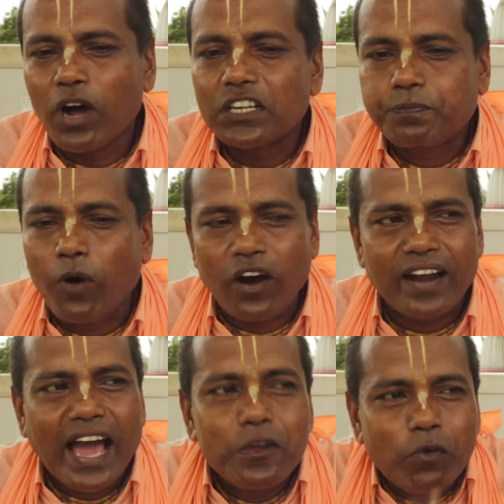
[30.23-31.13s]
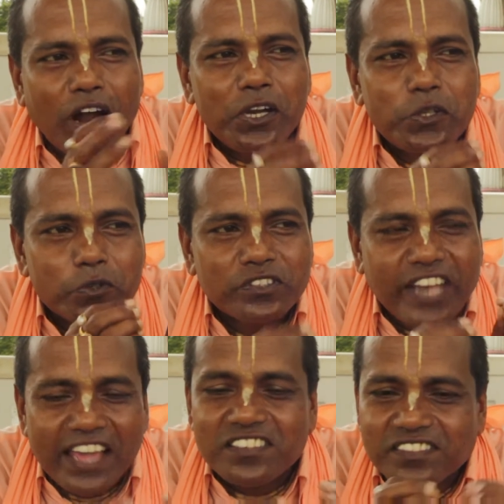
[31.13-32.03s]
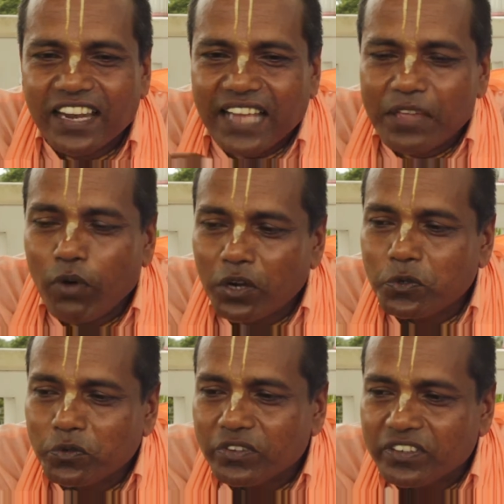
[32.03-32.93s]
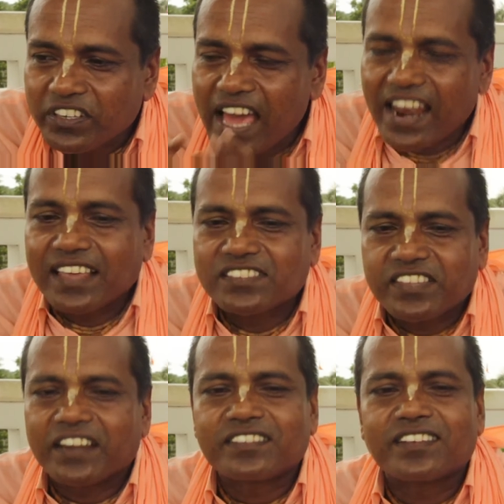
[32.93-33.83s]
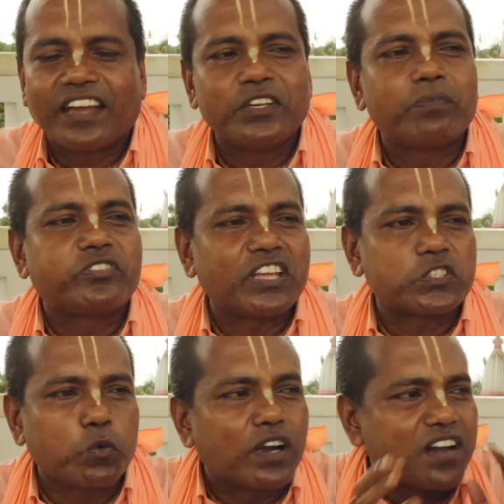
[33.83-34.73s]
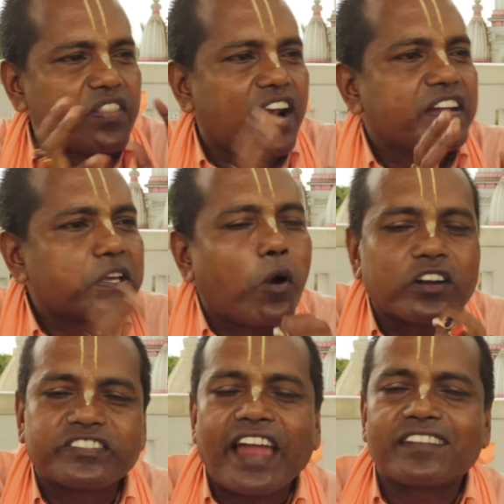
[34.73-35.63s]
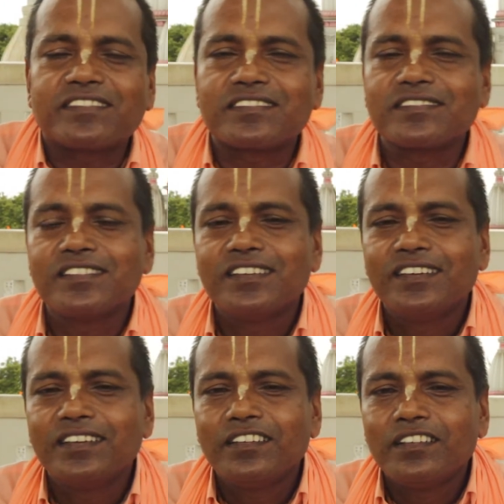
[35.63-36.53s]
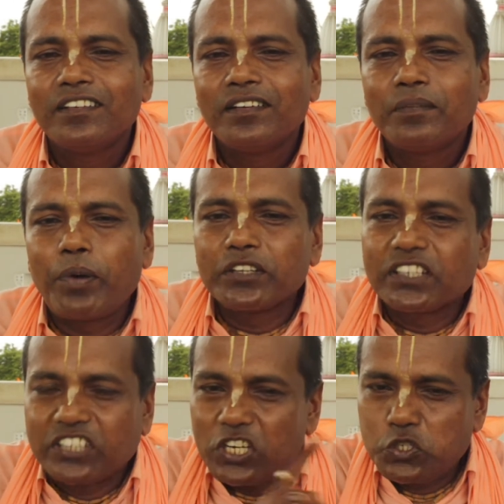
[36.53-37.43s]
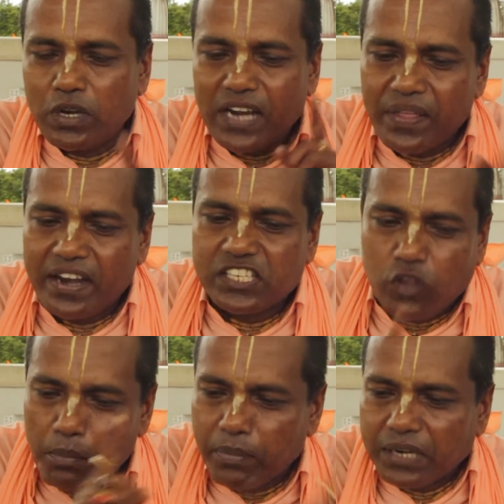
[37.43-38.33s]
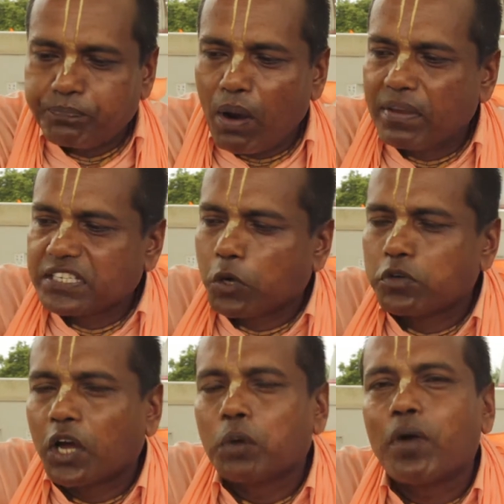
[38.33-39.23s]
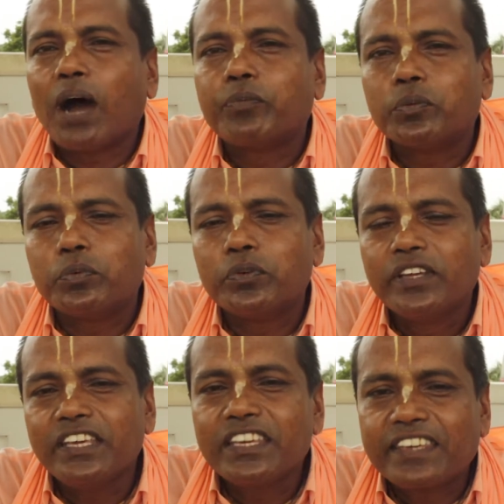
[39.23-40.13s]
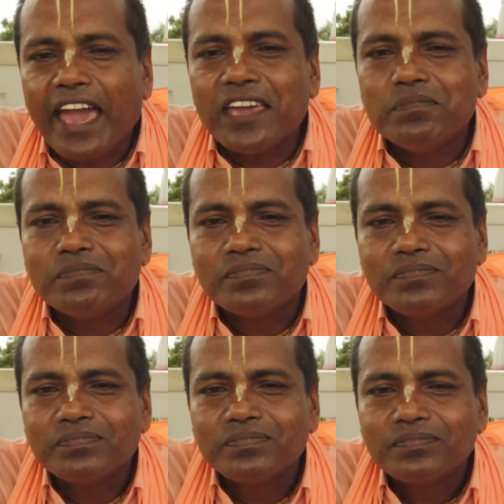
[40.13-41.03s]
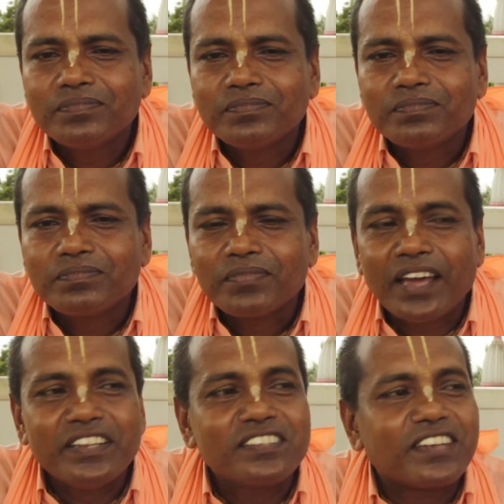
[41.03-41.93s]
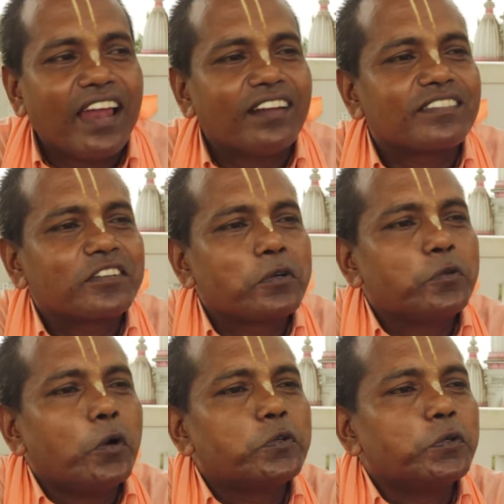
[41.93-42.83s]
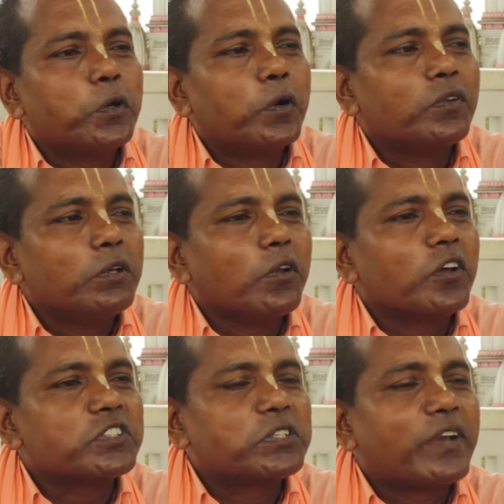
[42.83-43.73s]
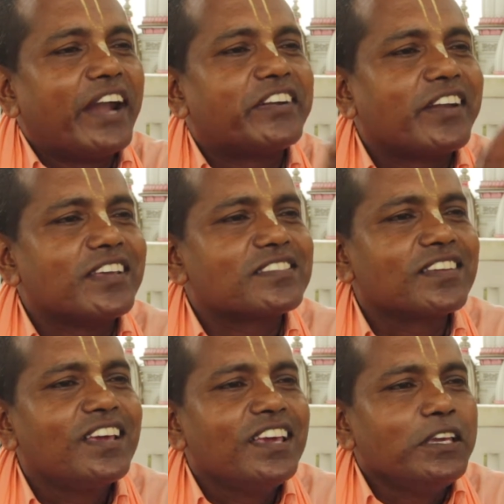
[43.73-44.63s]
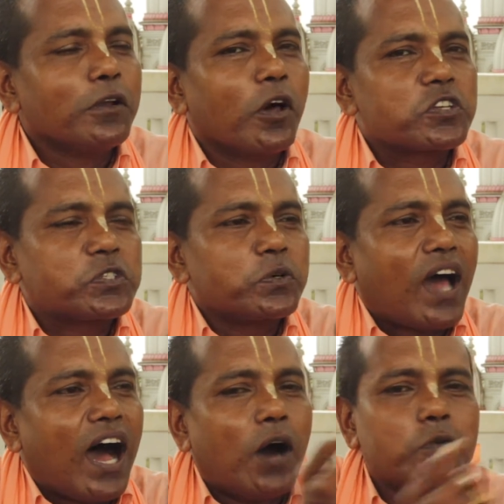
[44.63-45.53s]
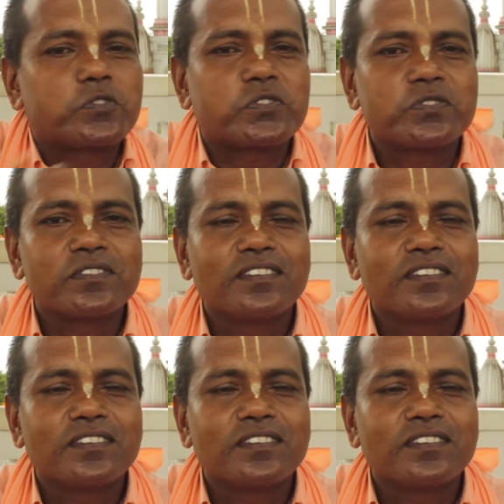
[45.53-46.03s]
what for? I want to test that, I want to realize that kind of test, what Radharani got that. Father Krishna Radharani's combined form as a Gauranga Mahaprabhu. He came and he told to door to door, you lost your address, you lost your house.